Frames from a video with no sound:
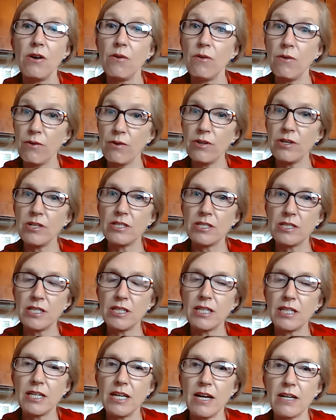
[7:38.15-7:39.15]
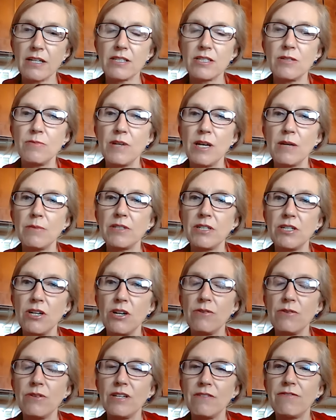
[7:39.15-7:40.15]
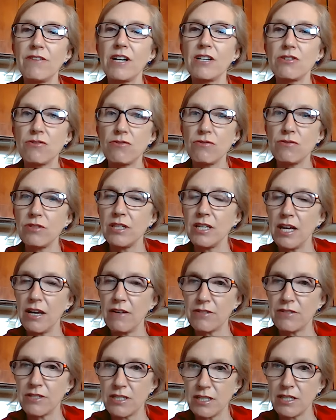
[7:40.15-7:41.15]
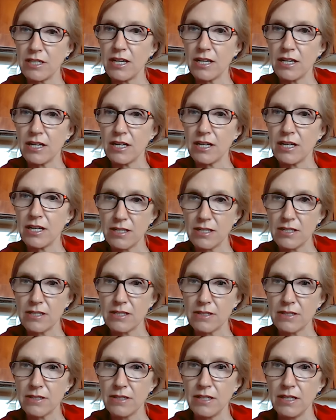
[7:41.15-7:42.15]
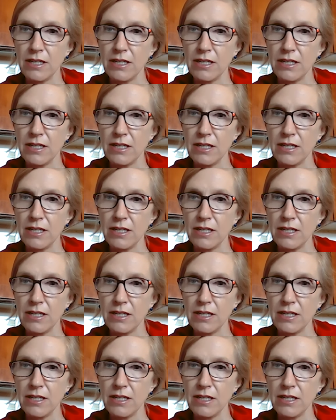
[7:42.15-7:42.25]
or in celiac to be able to know if I truly have celiac disease.